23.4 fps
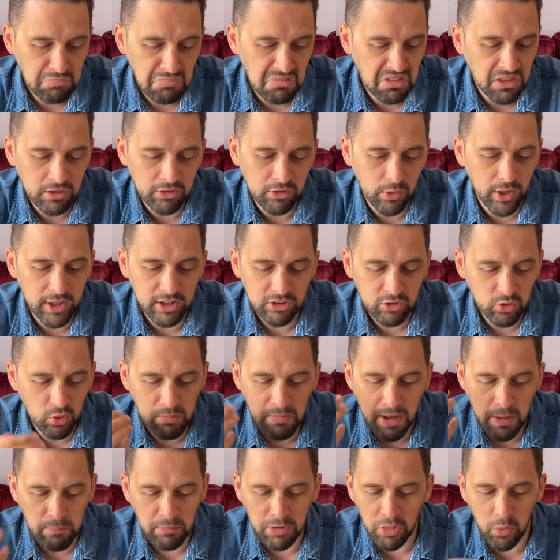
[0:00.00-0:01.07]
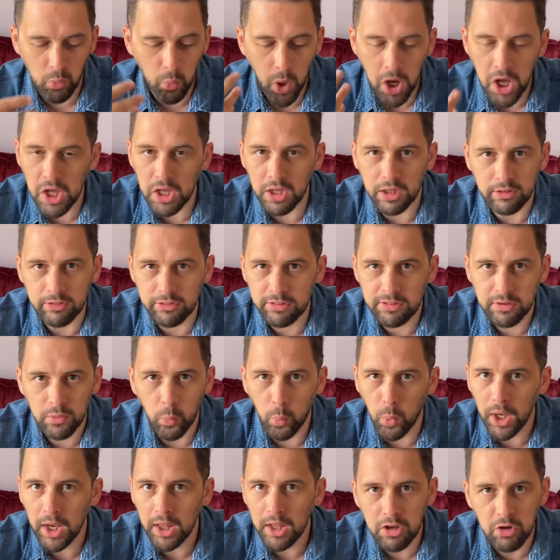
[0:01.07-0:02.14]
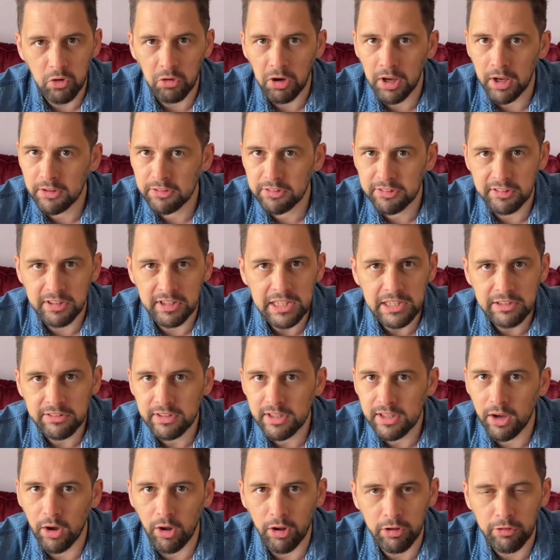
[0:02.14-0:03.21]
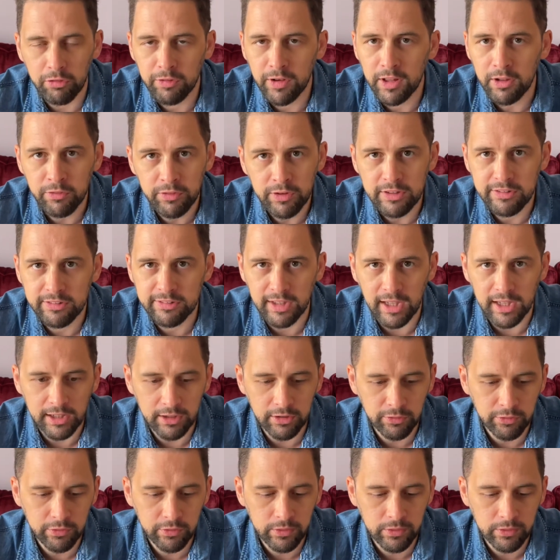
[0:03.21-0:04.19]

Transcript: So I just remember the words. Will and Grace sneezing on a fluffy safe,